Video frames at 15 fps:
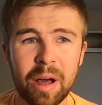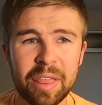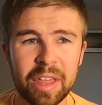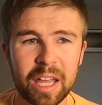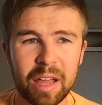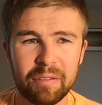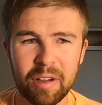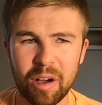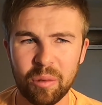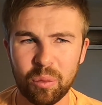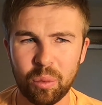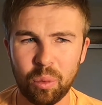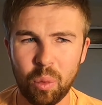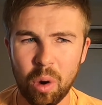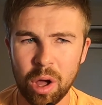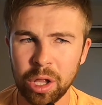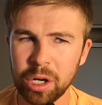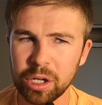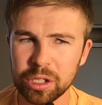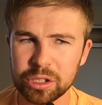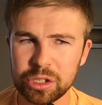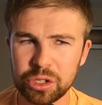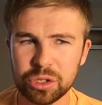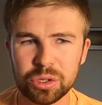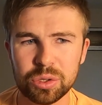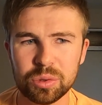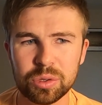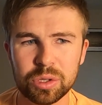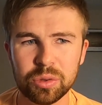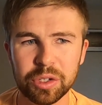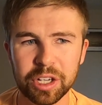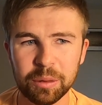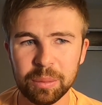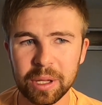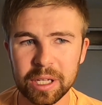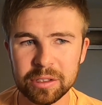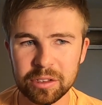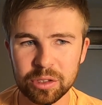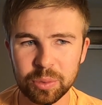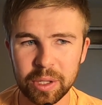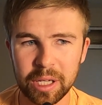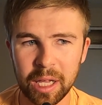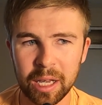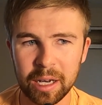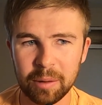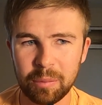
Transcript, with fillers: I think I've got one or two two unit plays this weekend,